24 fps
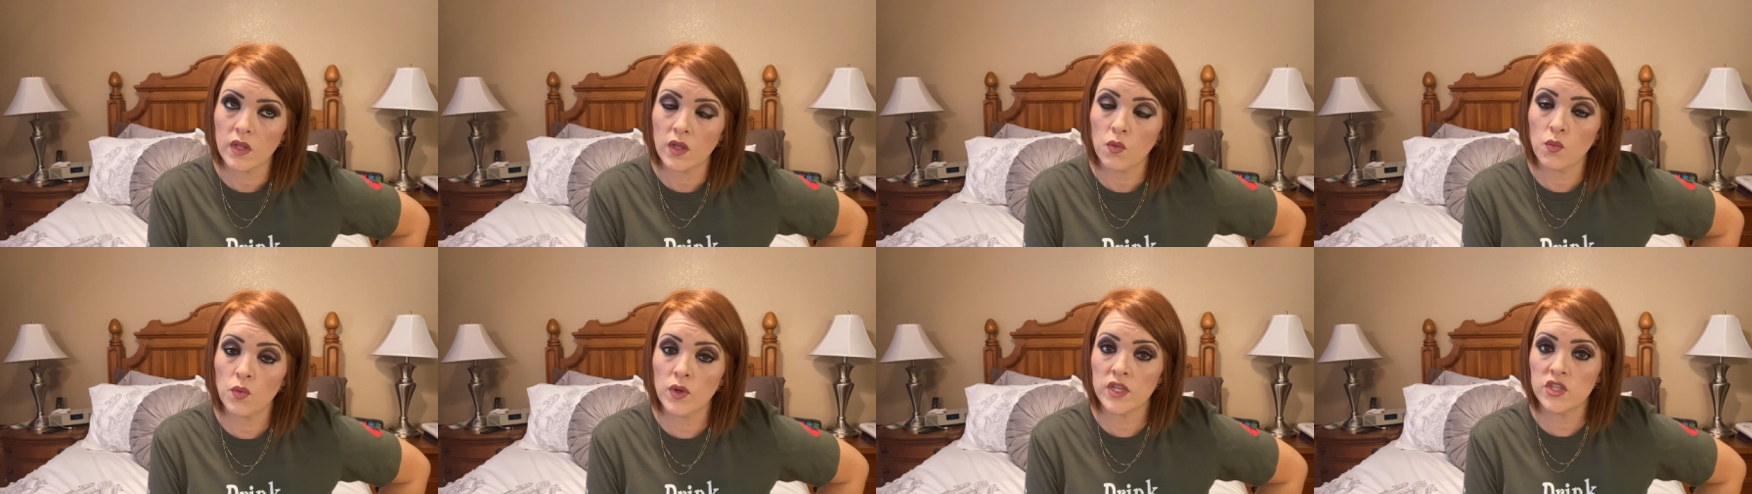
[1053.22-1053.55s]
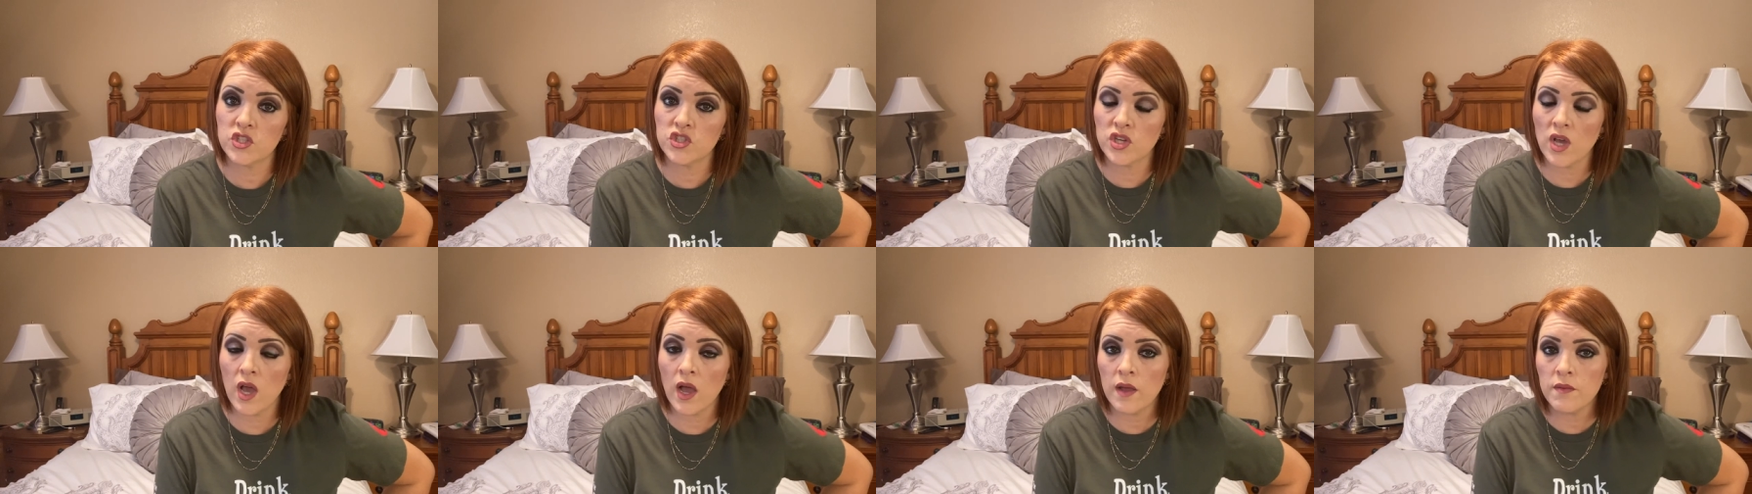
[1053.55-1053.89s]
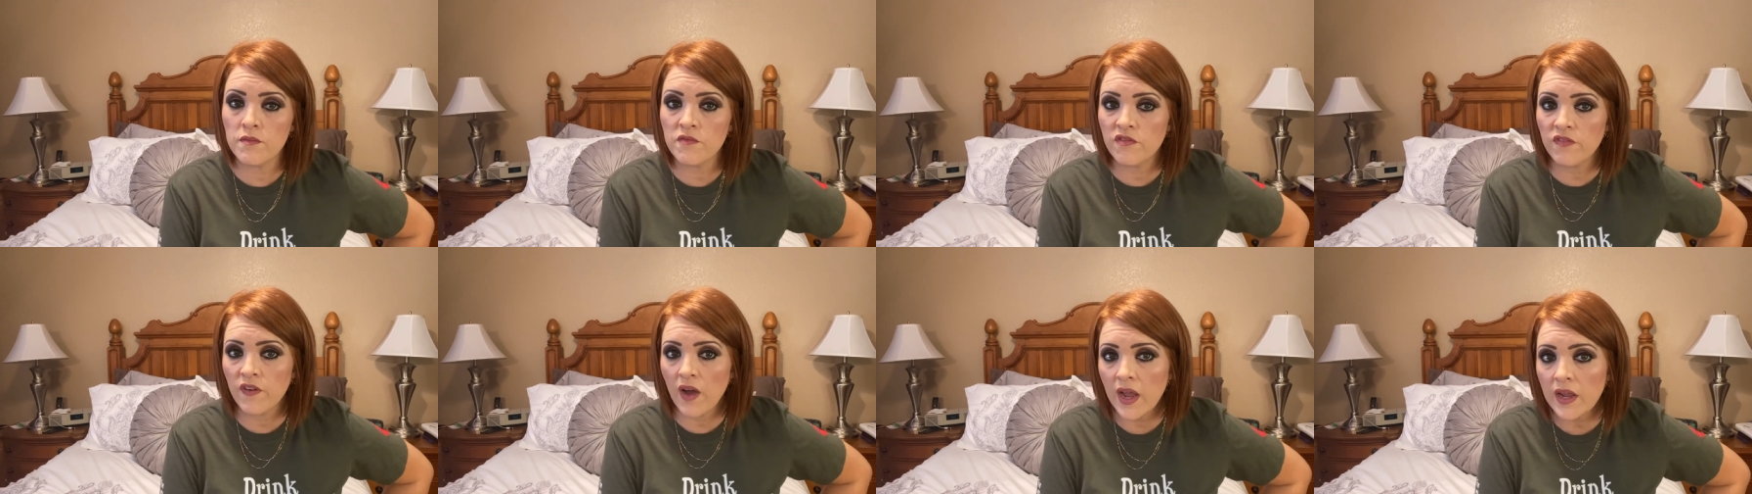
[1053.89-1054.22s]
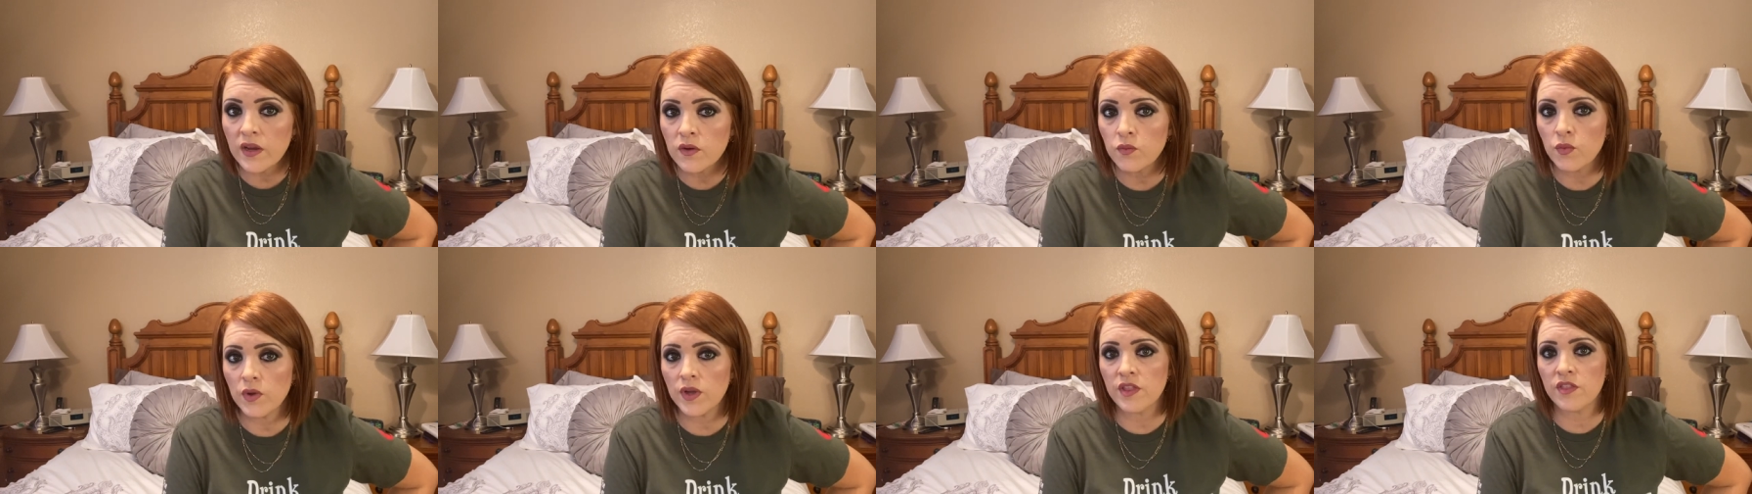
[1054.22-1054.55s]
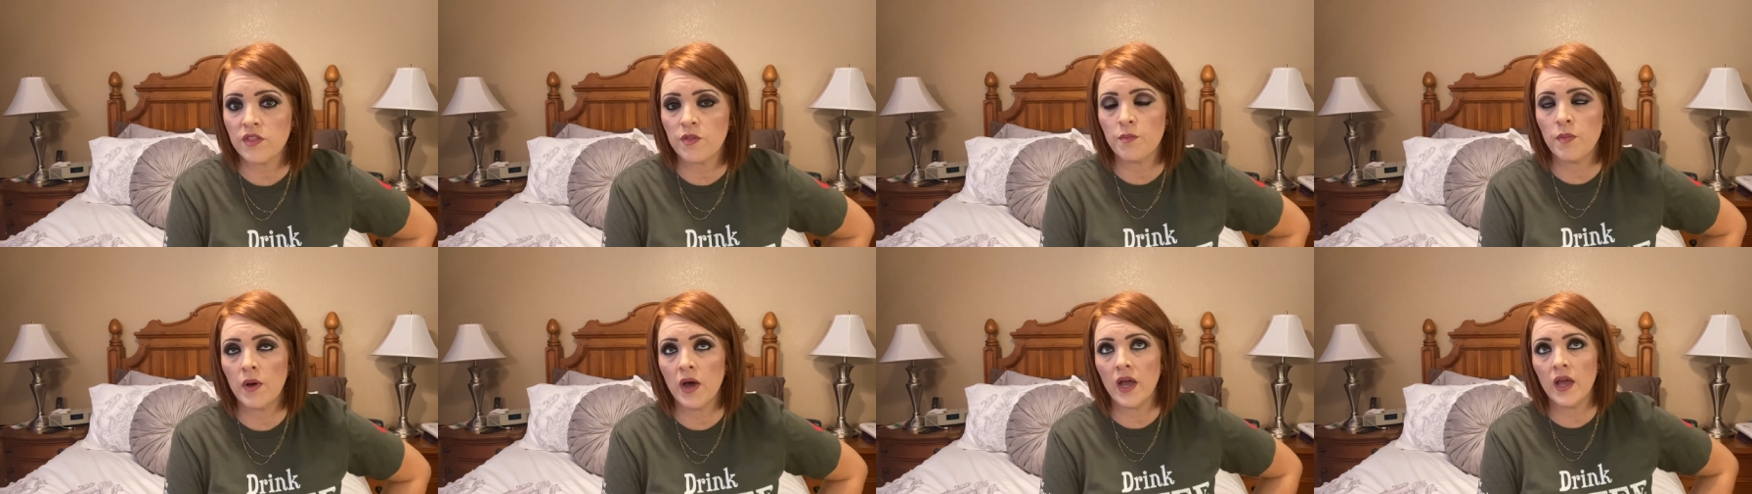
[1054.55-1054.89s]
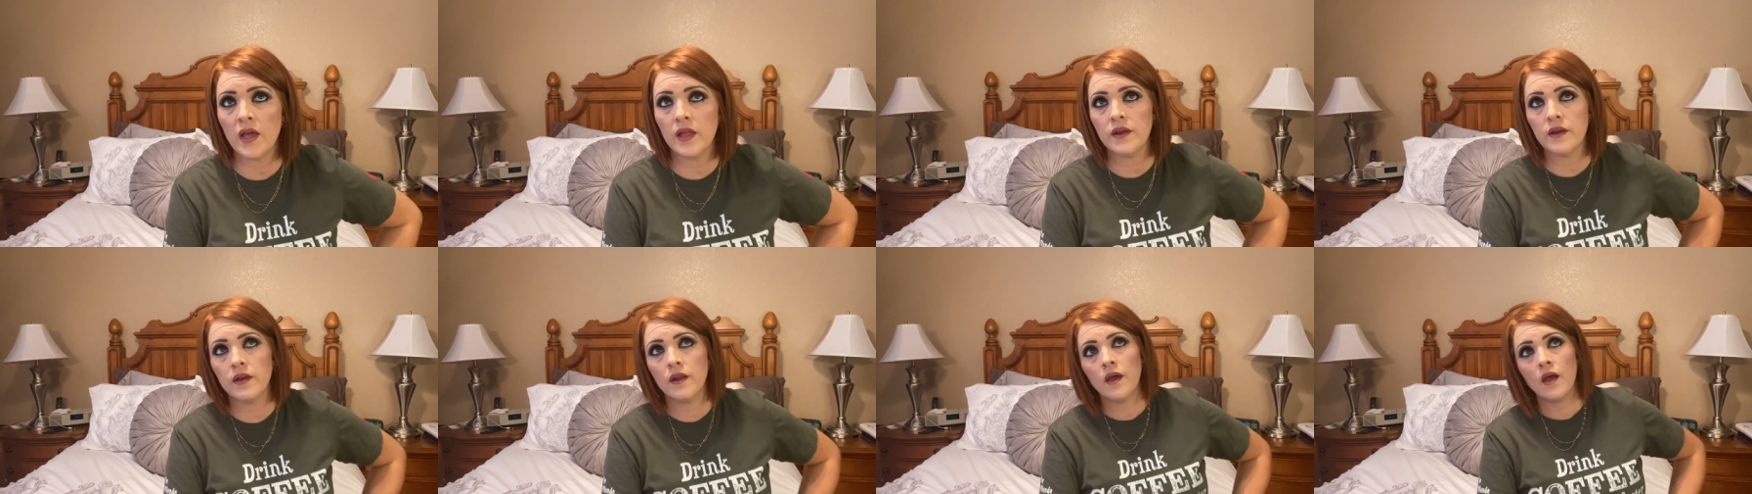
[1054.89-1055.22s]
which I'm fine with,
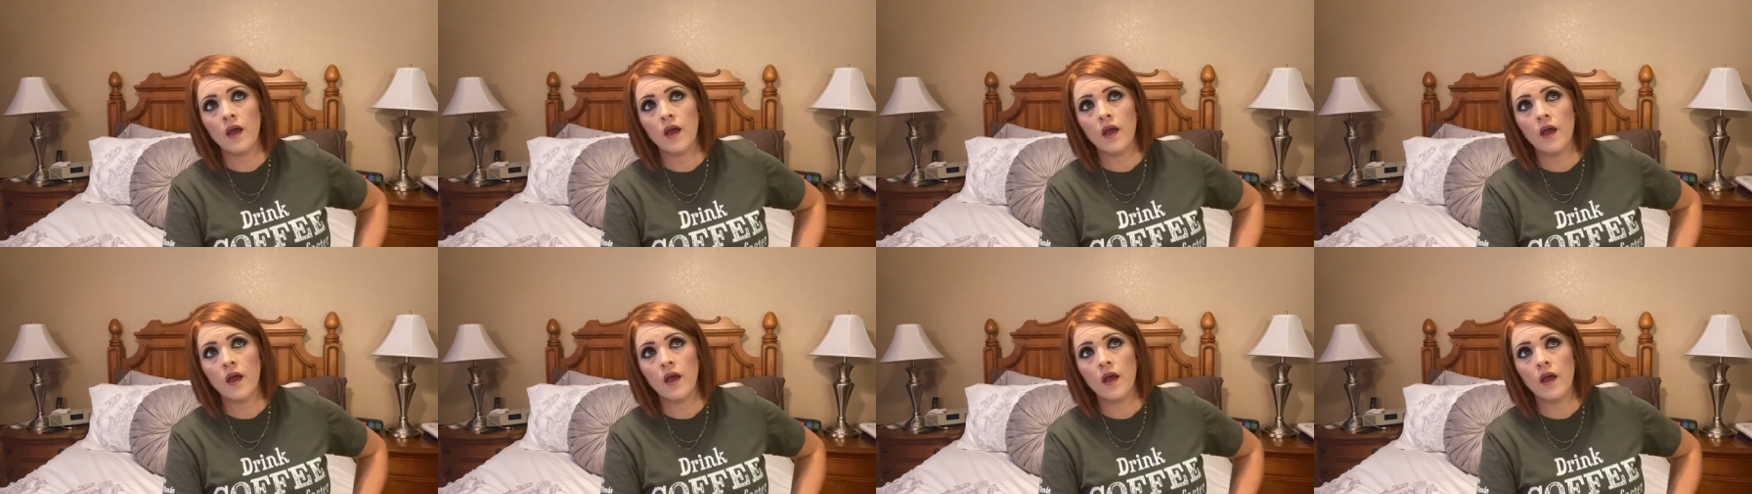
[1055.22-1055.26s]
but